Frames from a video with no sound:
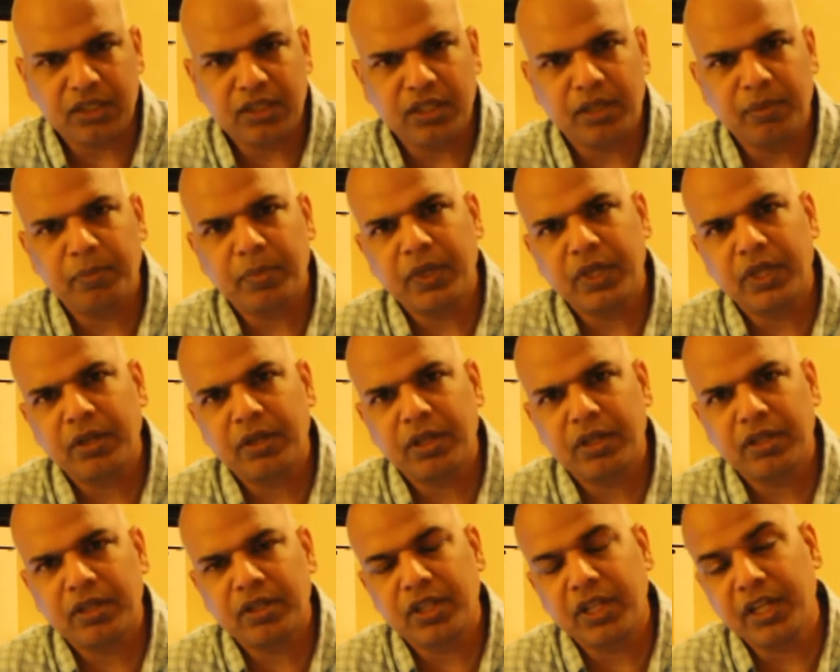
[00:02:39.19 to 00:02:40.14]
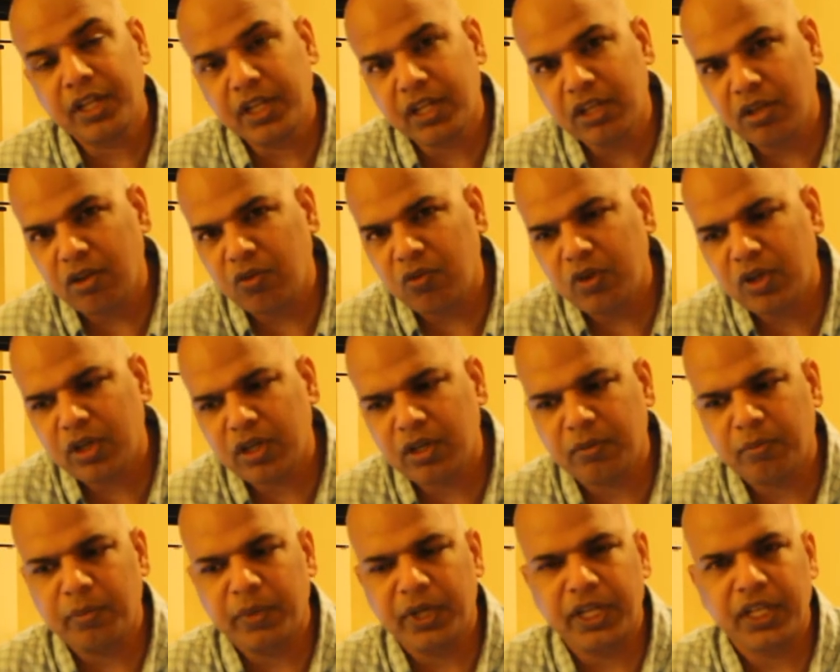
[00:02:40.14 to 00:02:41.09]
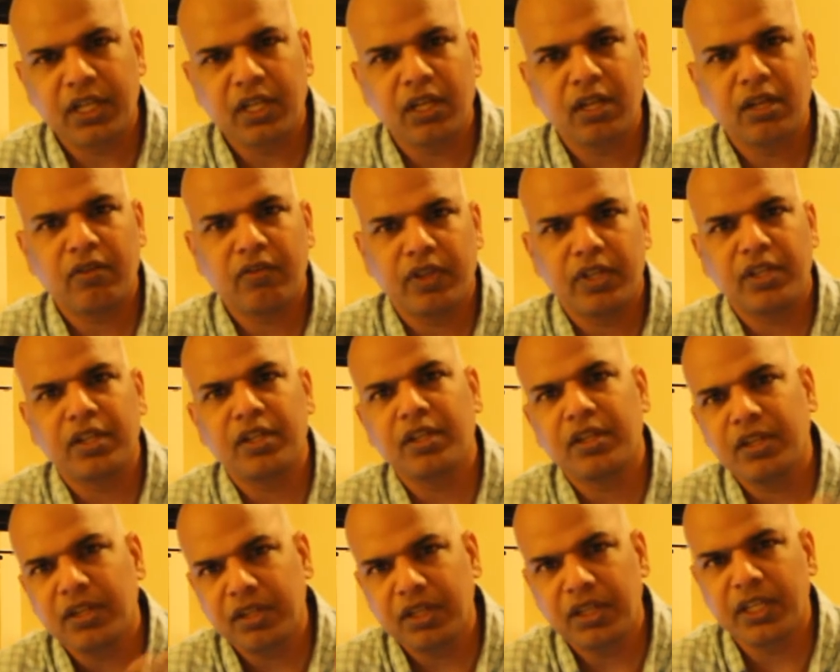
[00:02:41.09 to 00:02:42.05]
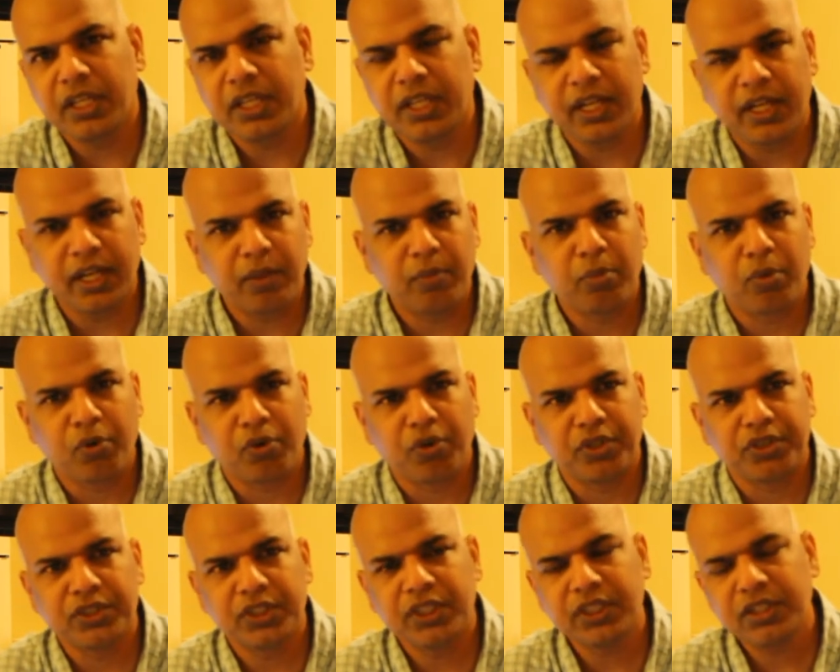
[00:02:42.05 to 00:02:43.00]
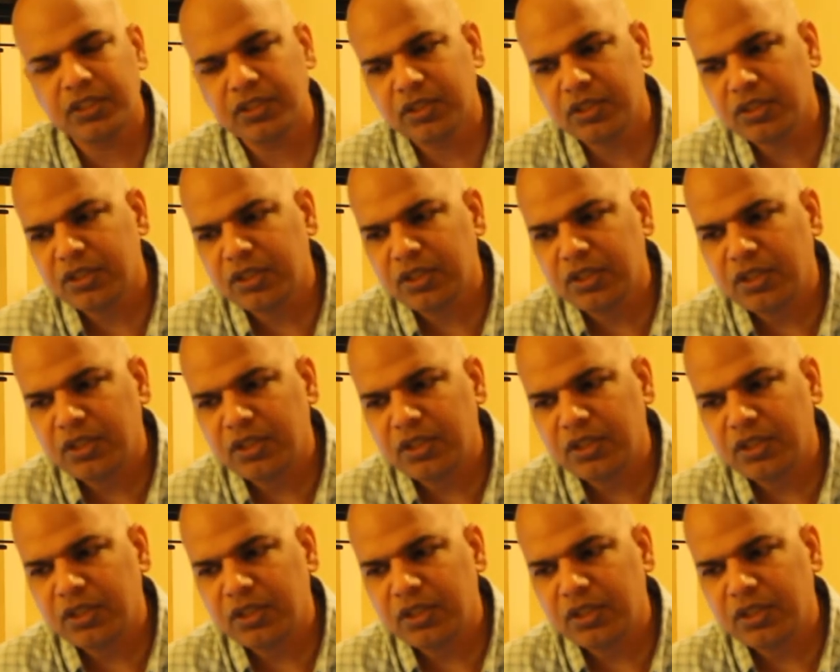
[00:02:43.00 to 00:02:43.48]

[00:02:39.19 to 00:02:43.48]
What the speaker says: They recover medical when he get a project.